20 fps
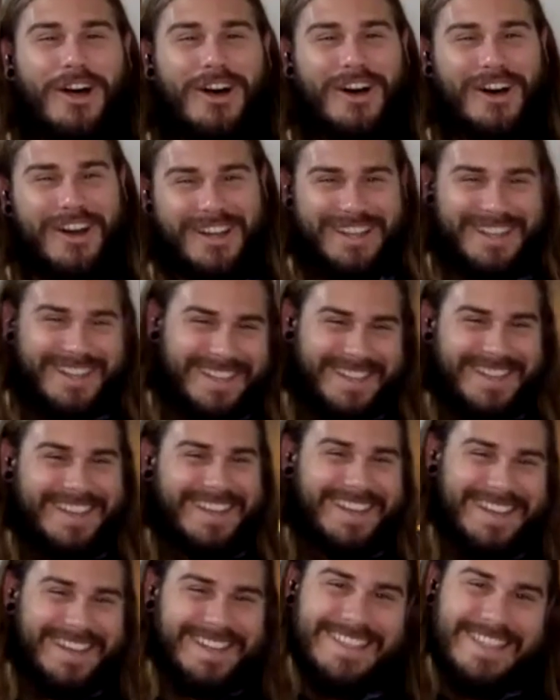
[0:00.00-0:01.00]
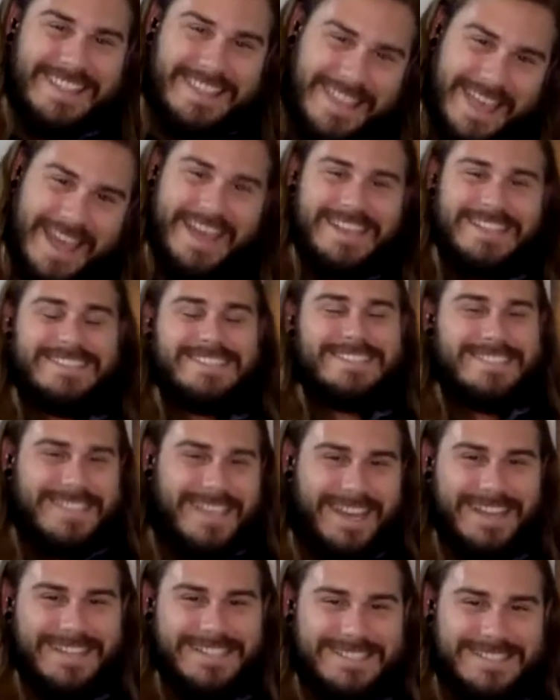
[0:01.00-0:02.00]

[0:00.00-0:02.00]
Isn't that interesting, right? How, yes. Yes.